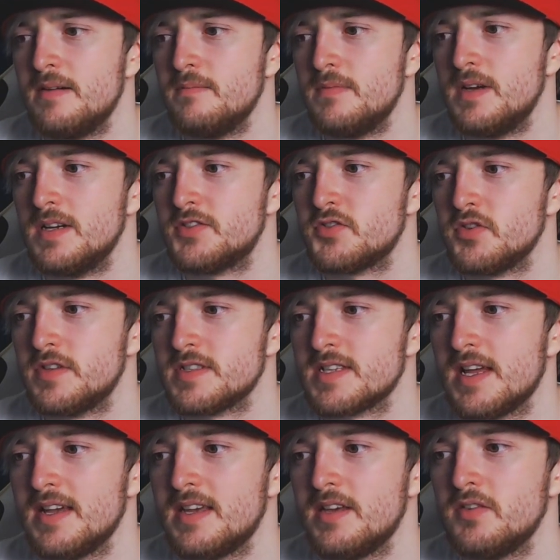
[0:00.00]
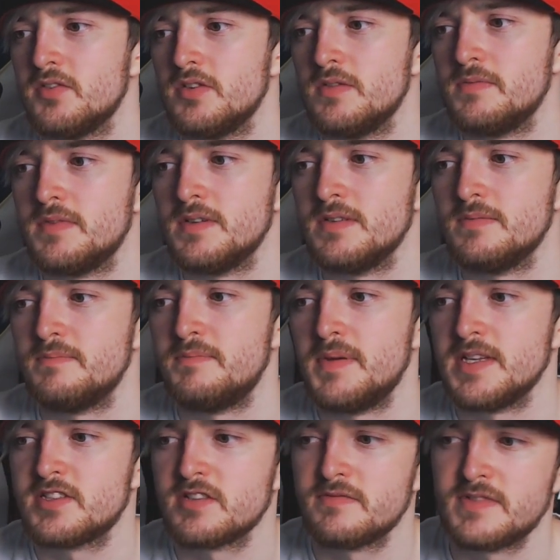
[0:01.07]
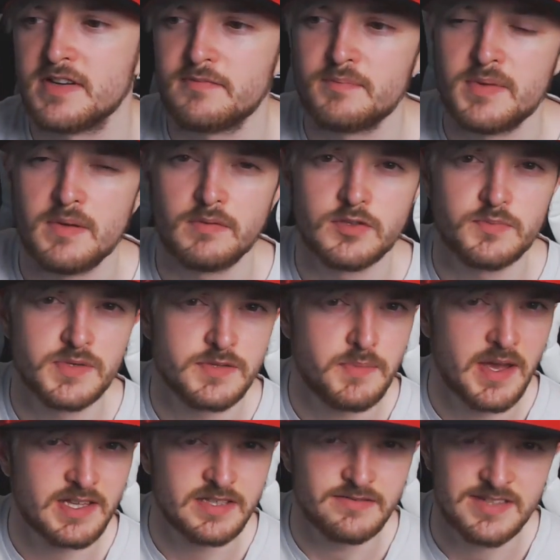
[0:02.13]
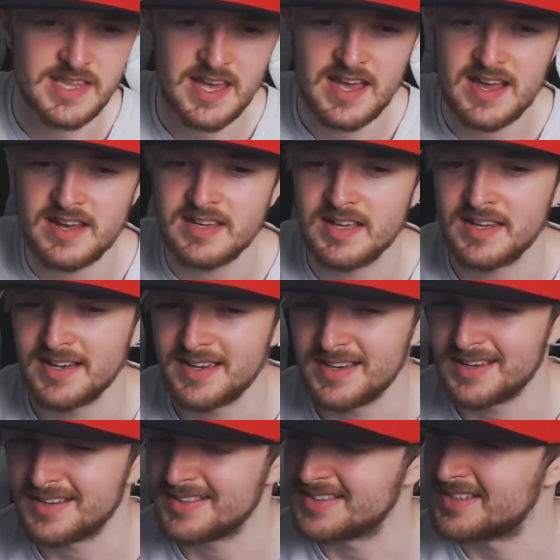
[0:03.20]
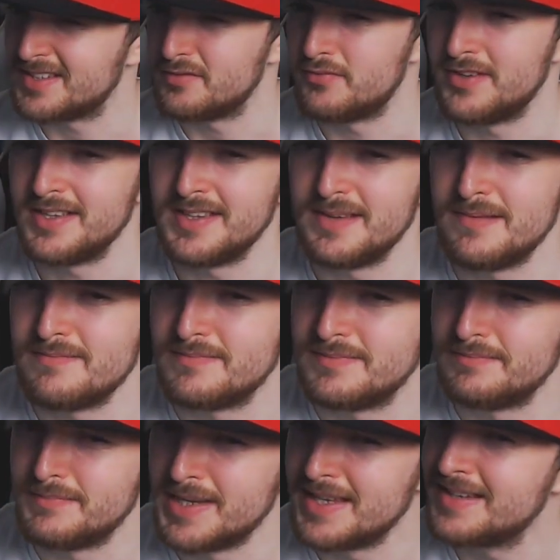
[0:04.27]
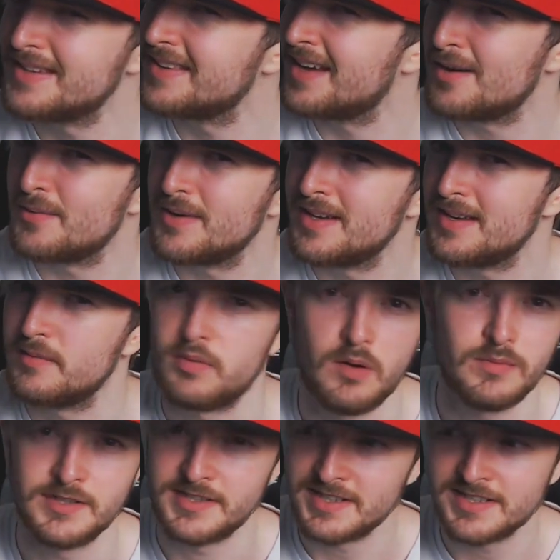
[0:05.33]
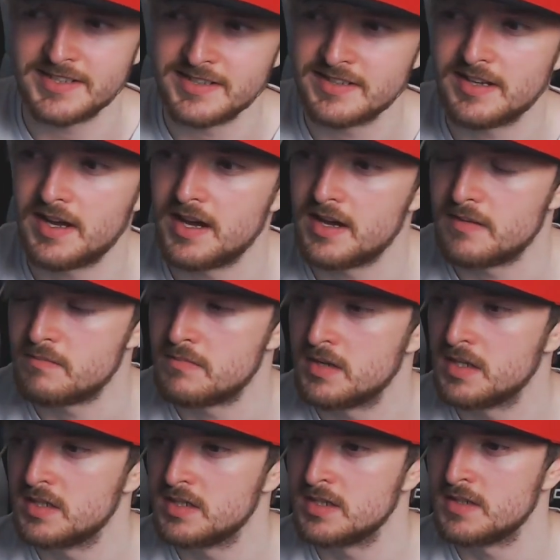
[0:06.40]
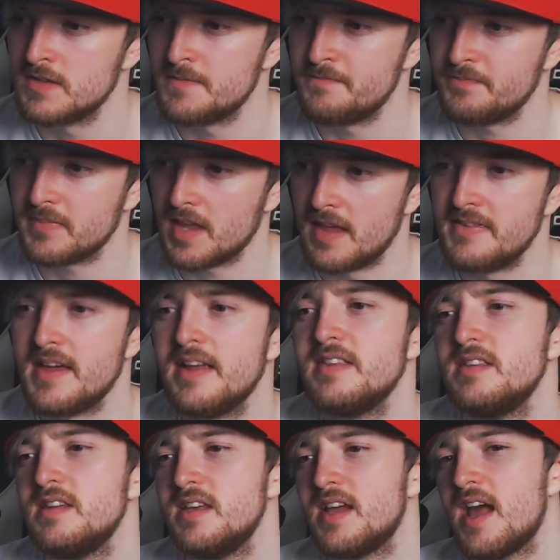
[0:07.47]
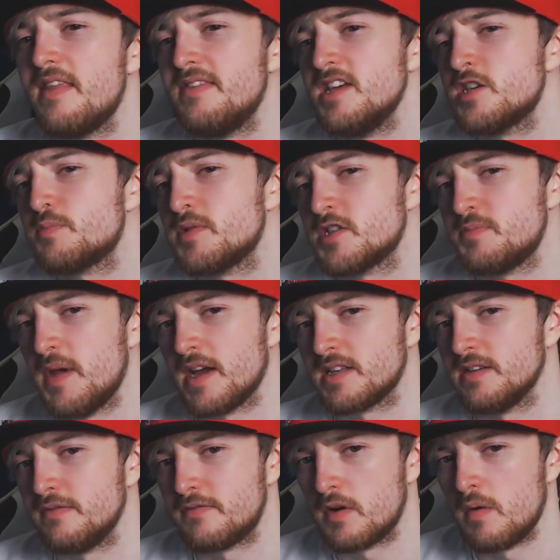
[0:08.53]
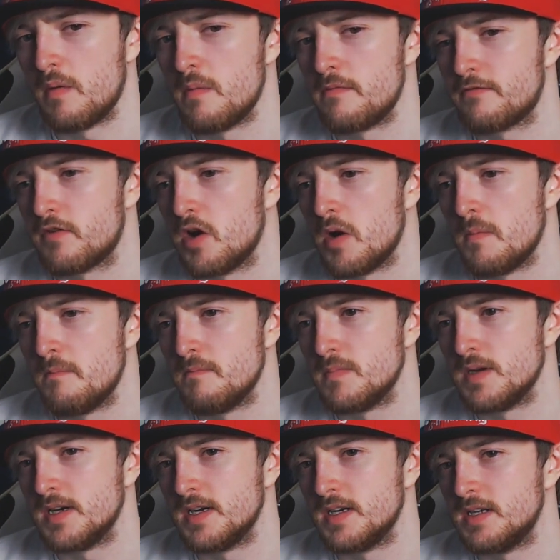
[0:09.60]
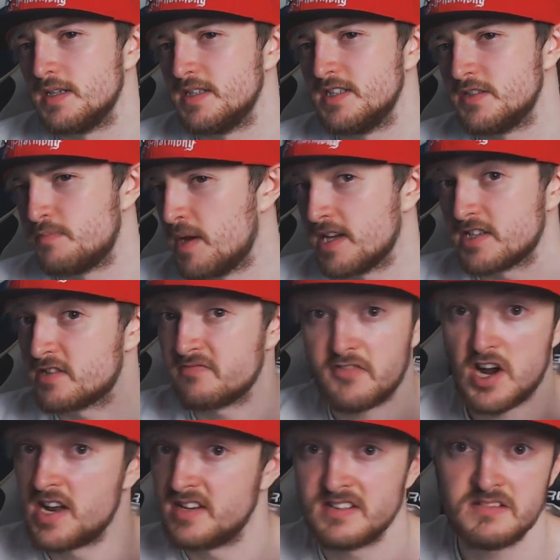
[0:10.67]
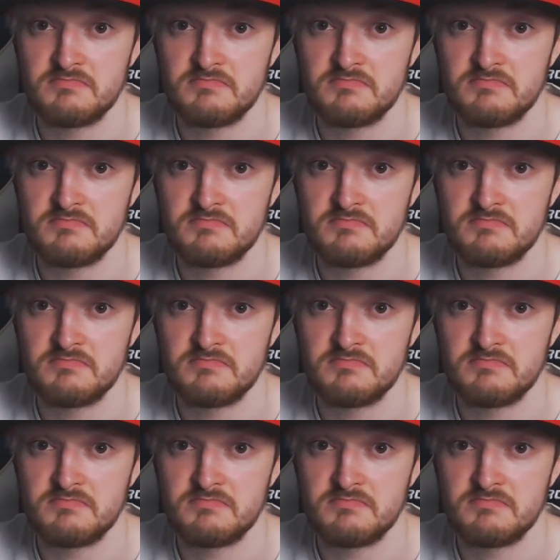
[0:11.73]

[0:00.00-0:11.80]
So there's like, you know, bits of different people's perspectives there, and you're like, did he really mean it that way? He probably didn't. And then you get this perspective from his best friend,